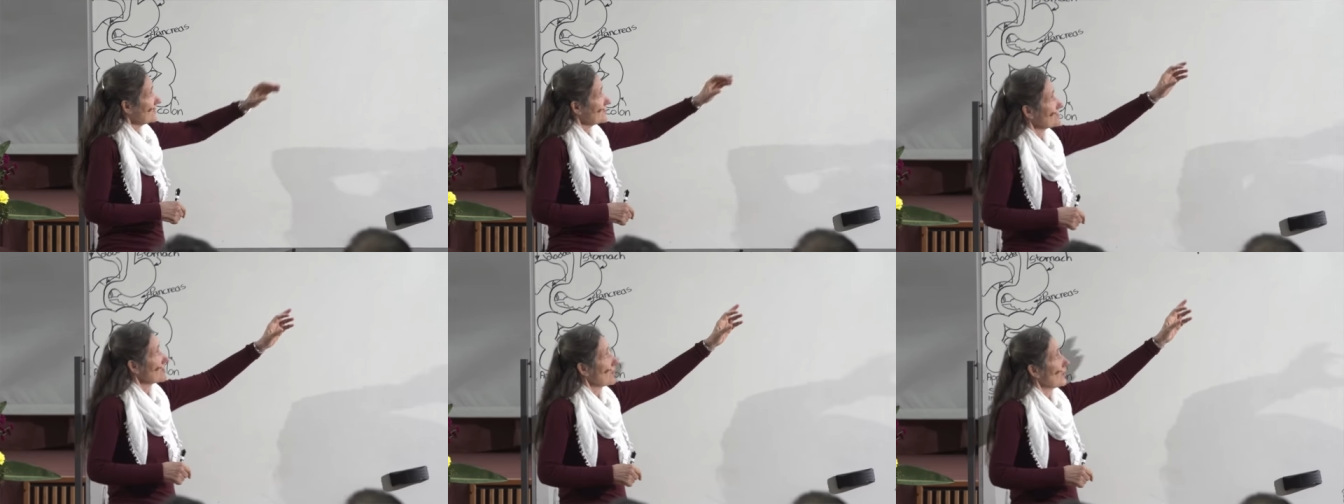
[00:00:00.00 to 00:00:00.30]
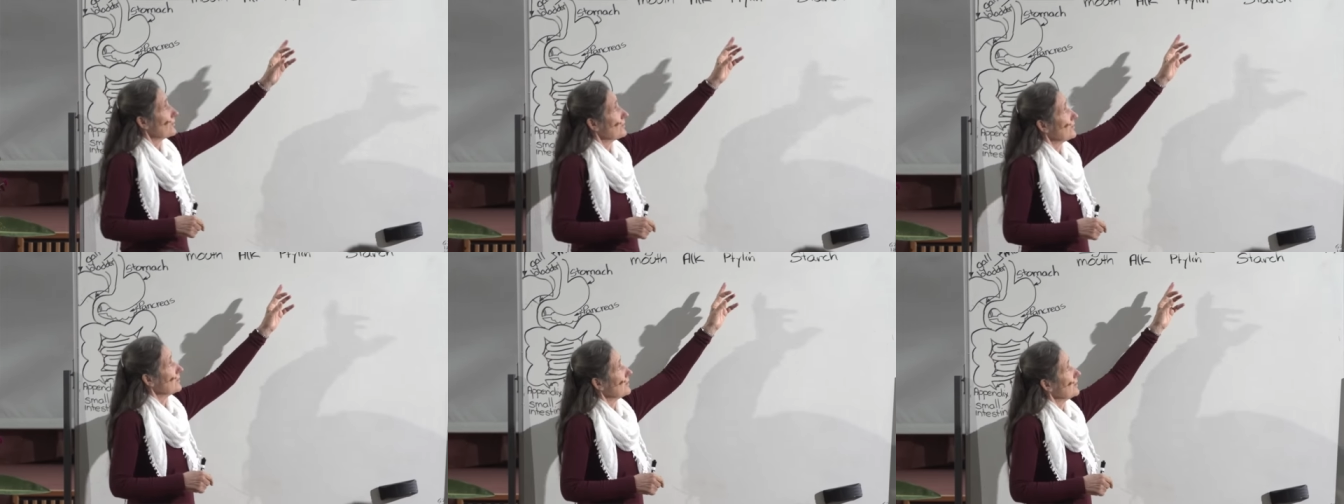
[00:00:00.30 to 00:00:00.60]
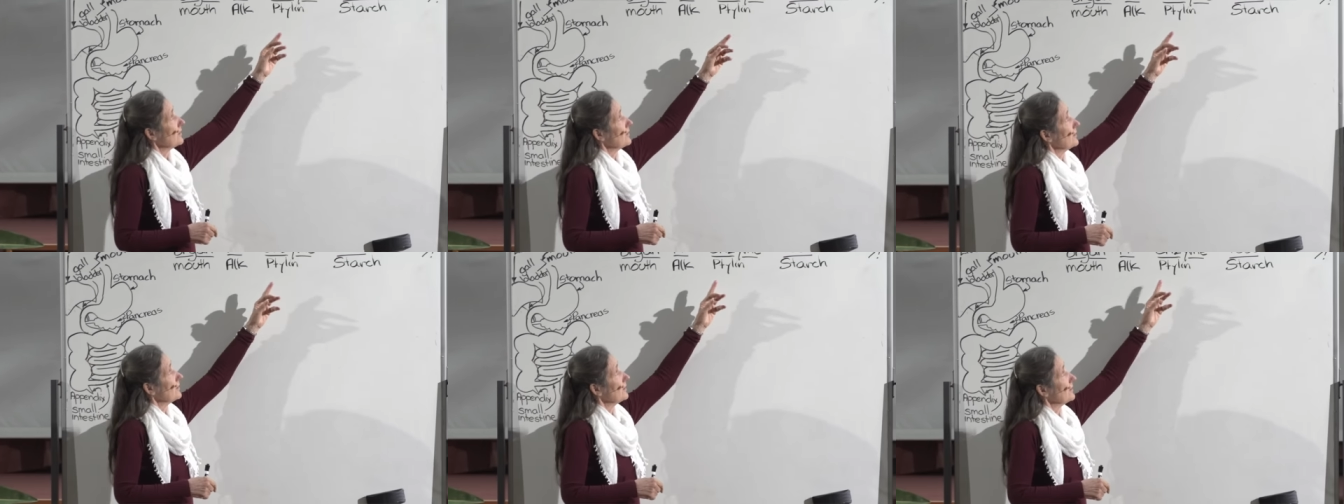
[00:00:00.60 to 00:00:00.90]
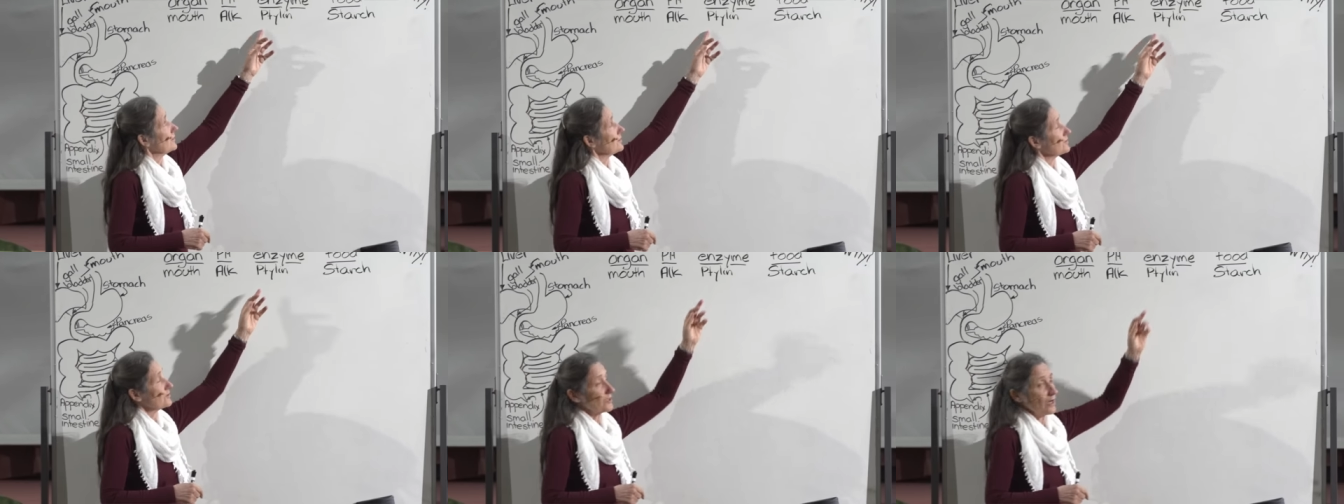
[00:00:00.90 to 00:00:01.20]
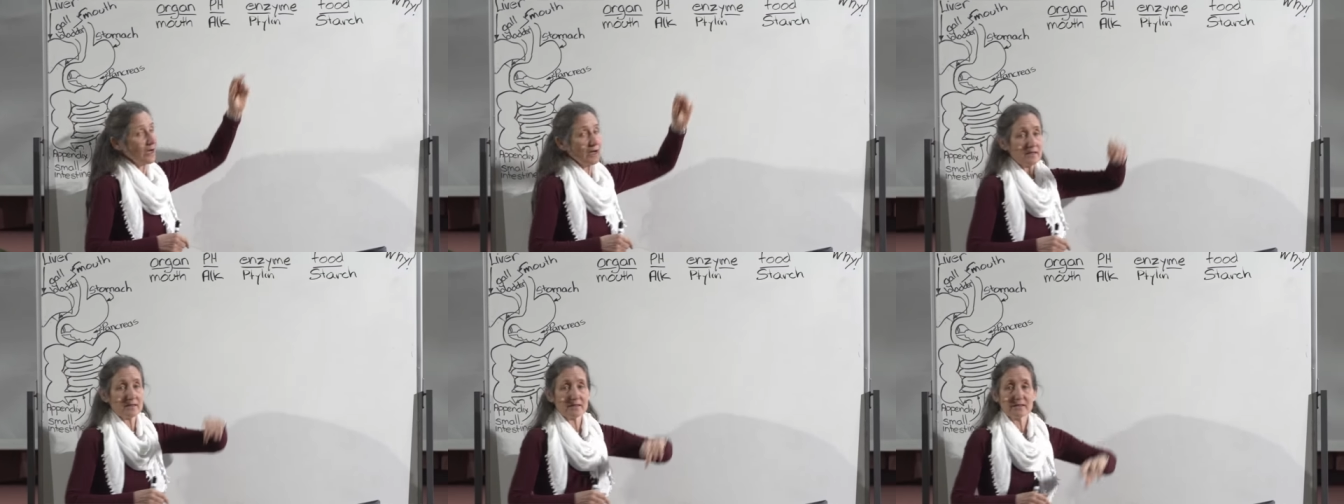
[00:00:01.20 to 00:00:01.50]
So
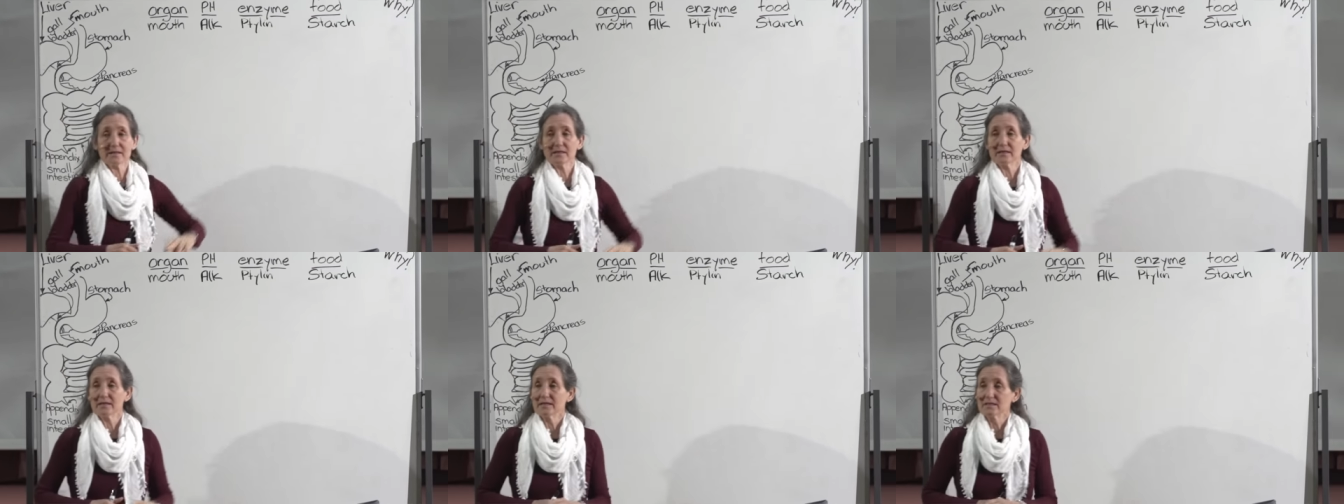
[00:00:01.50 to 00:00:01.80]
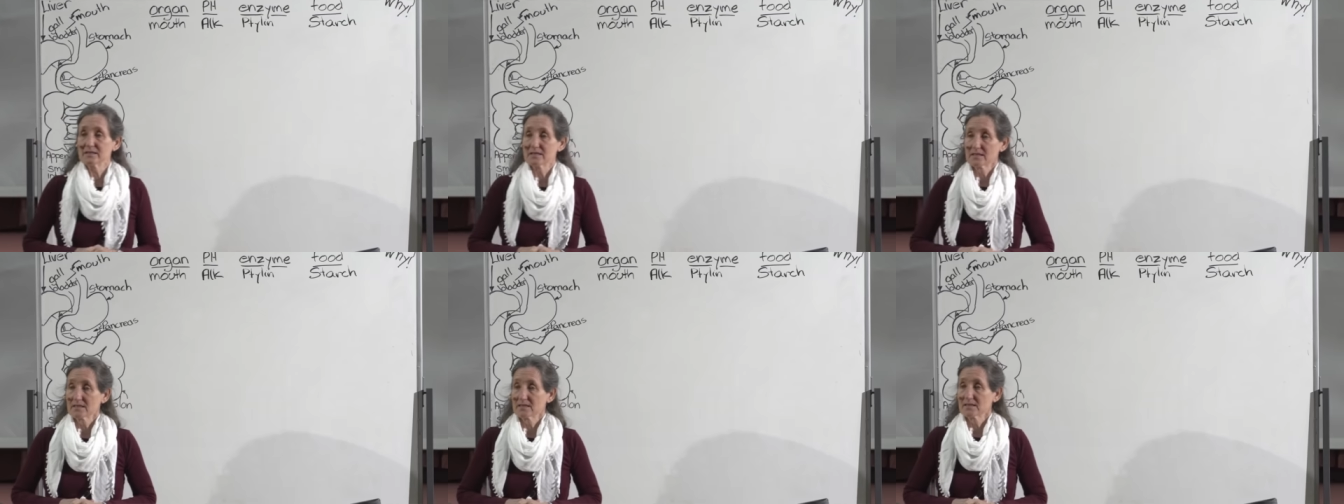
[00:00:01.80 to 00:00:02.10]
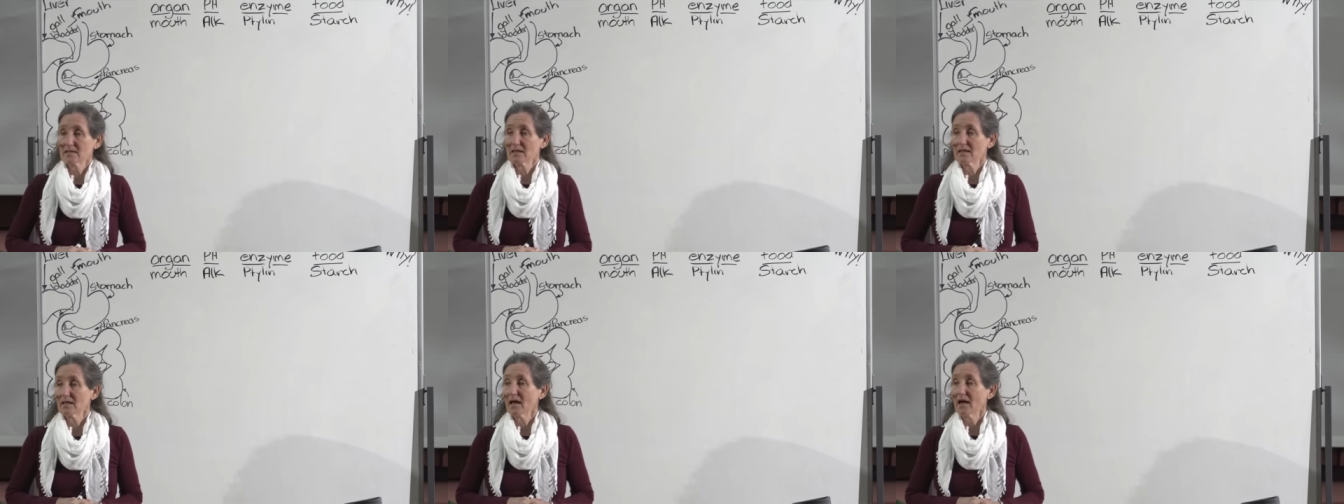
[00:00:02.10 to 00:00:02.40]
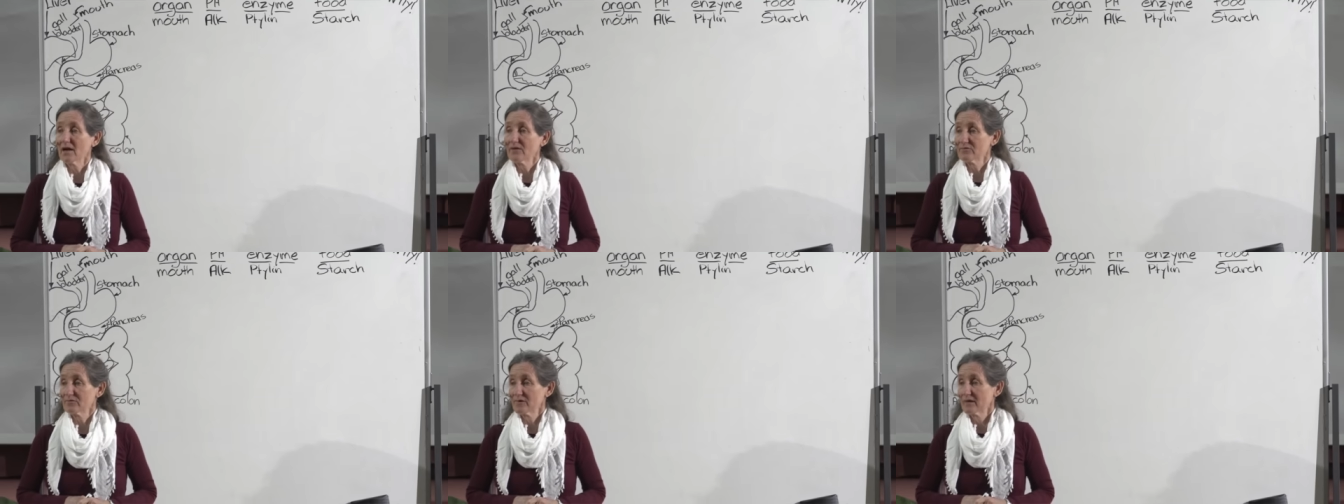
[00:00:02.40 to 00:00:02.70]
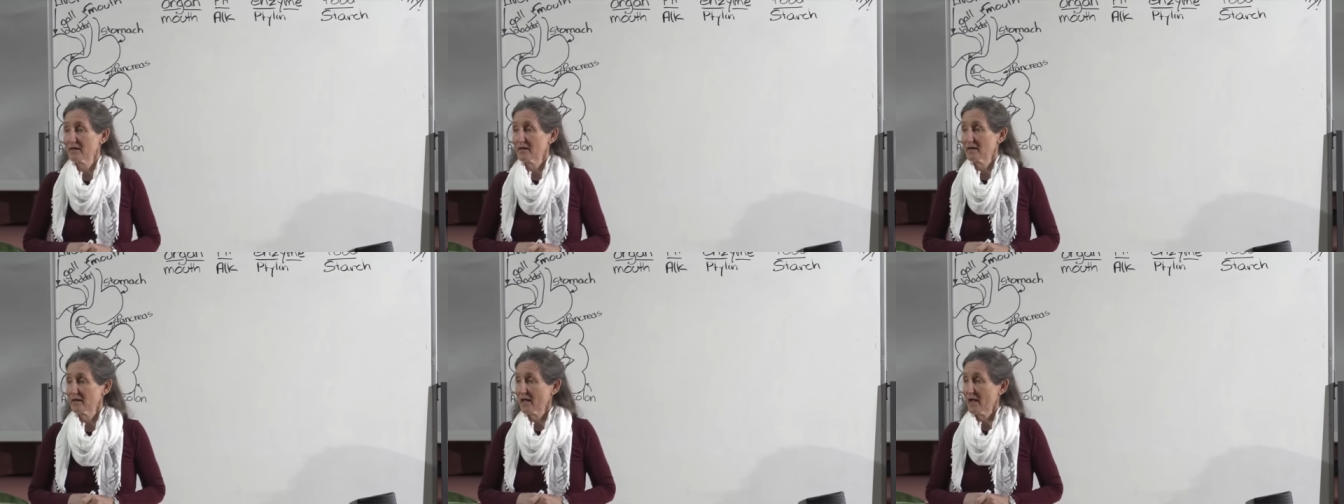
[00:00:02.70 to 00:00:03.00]
ptyalin is the
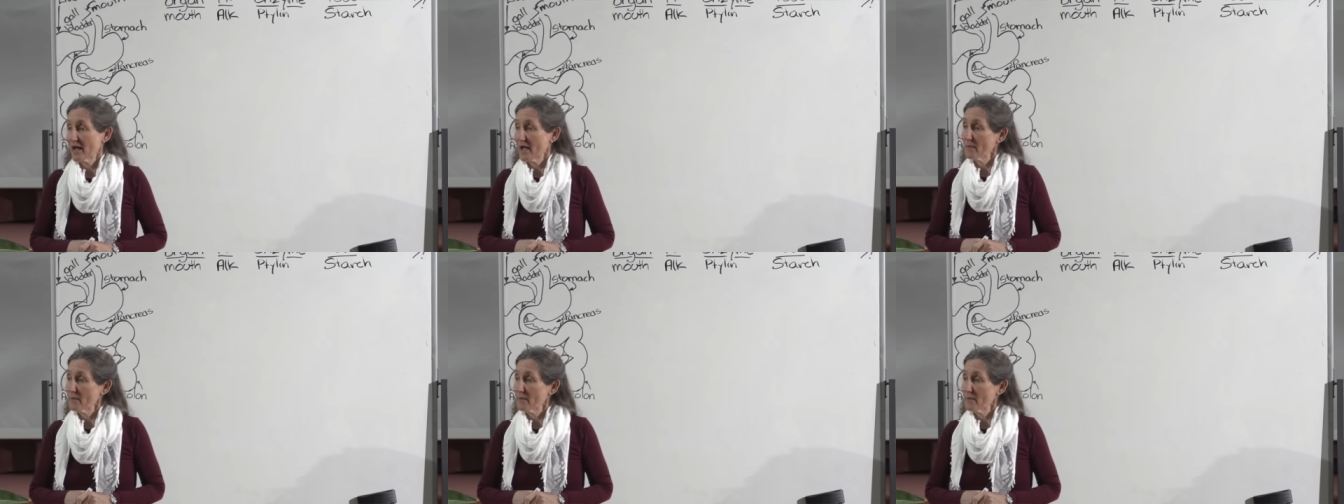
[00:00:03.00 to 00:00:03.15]
salivary